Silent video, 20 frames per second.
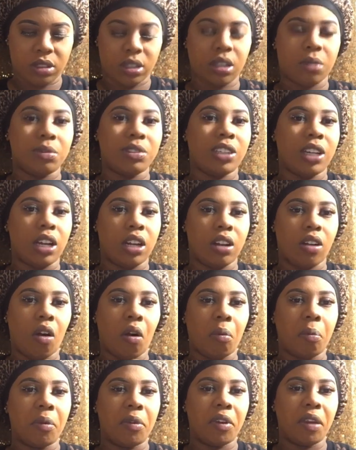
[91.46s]
I'm trying to
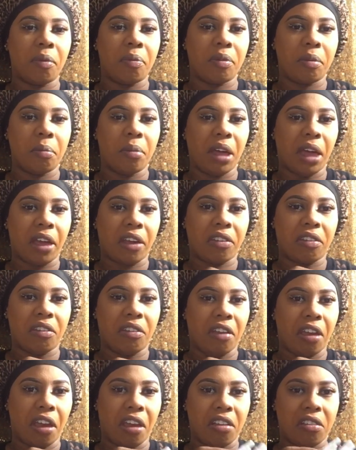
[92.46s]
open up the back
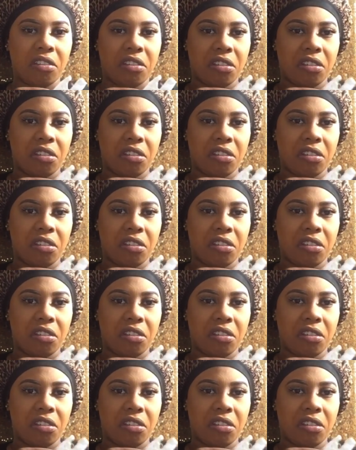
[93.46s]
snacks